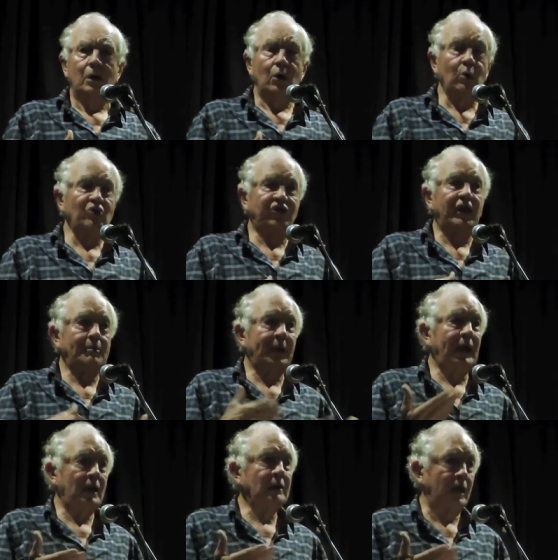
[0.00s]
Uzi
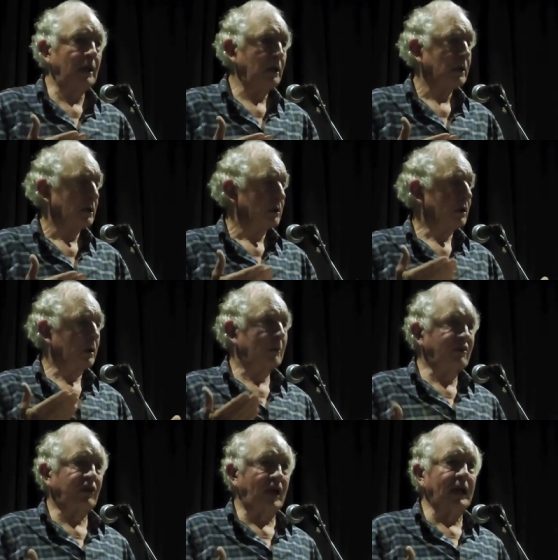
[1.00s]
being the uh,
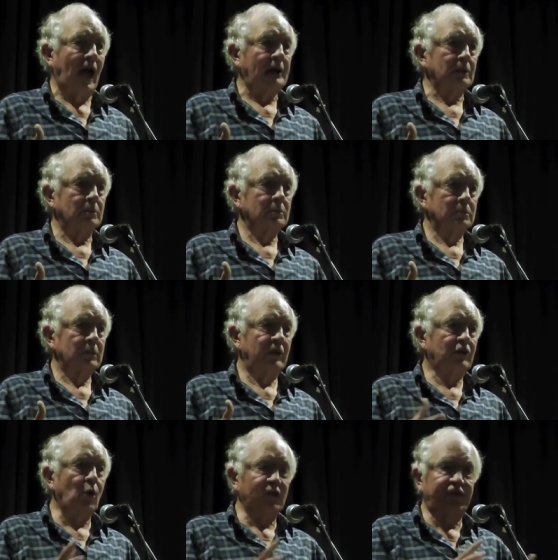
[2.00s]
machine gun.
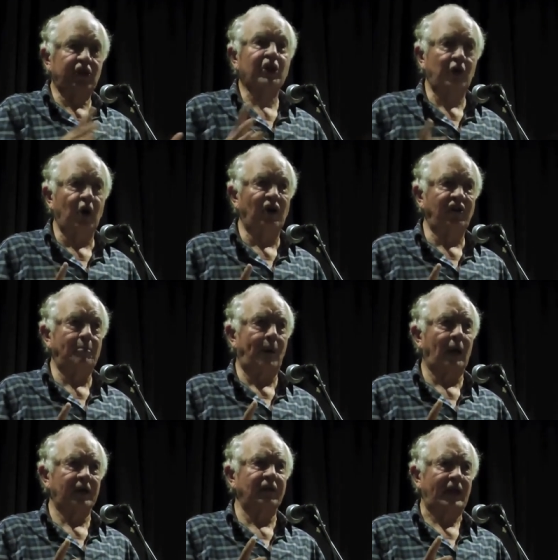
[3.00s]
It's called security
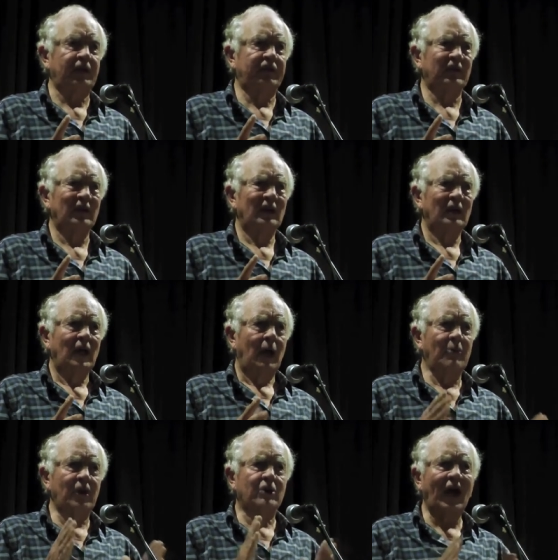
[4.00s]
politics.
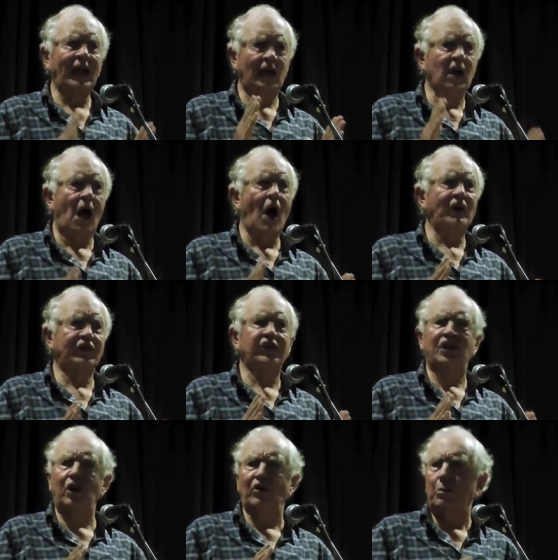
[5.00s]
And the great God
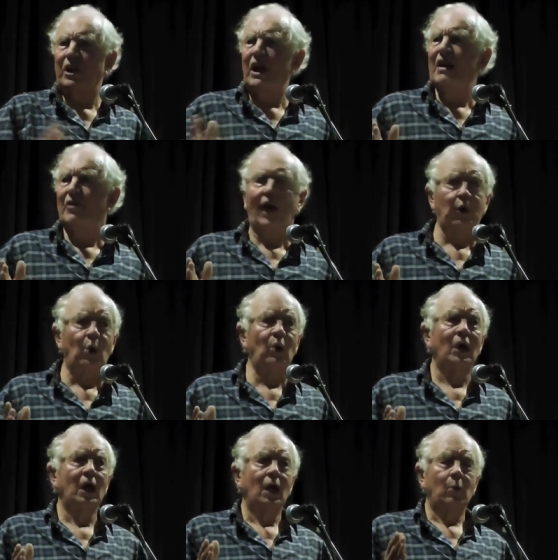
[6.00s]
security, we hear that
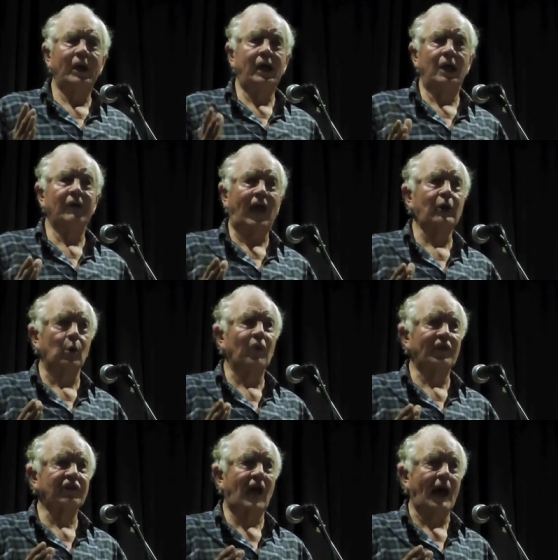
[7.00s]
all, we hear that all
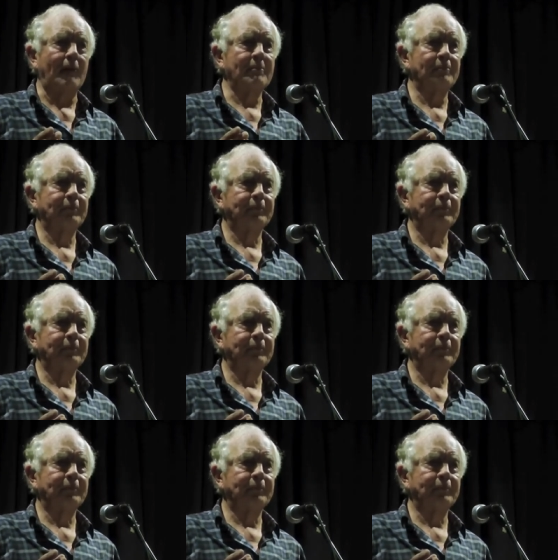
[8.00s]
the time.